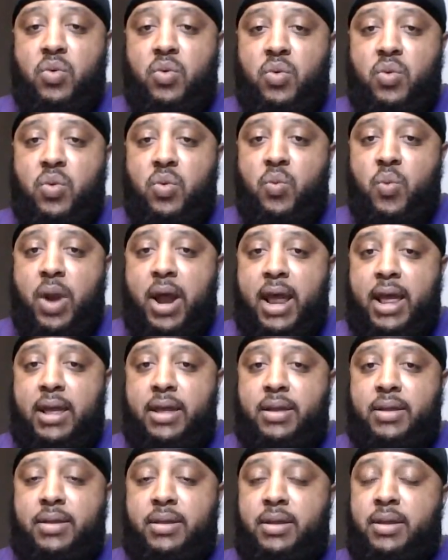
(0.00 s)
are. Right?
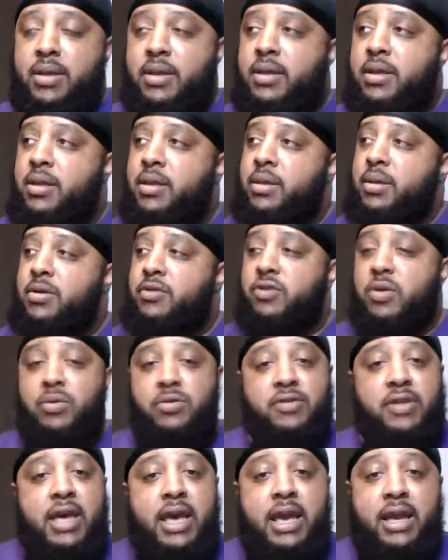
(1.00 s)
So
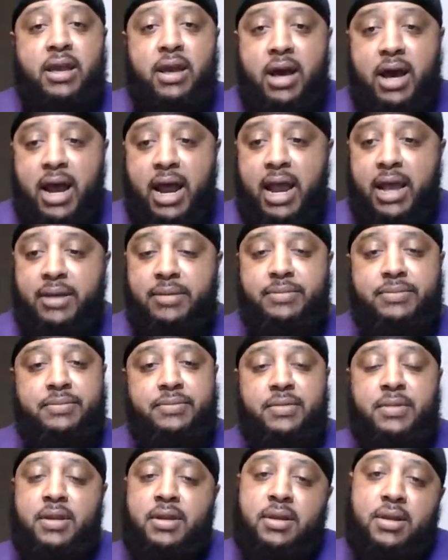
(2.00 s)
say, all right,
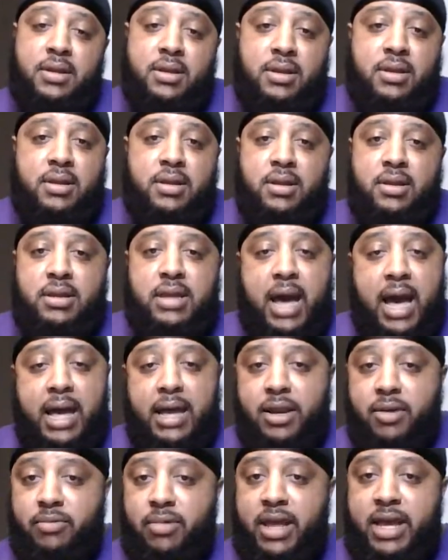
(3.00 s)
y'all
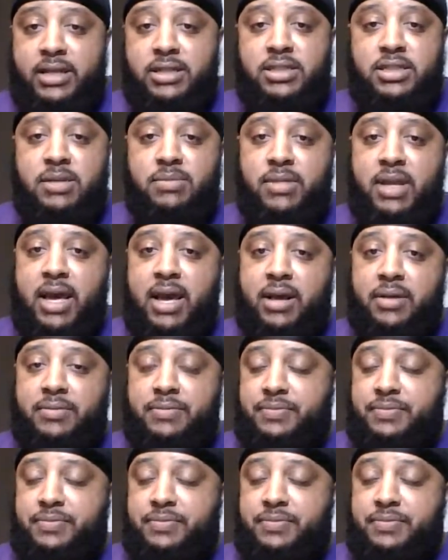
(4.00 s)
in a relationship now.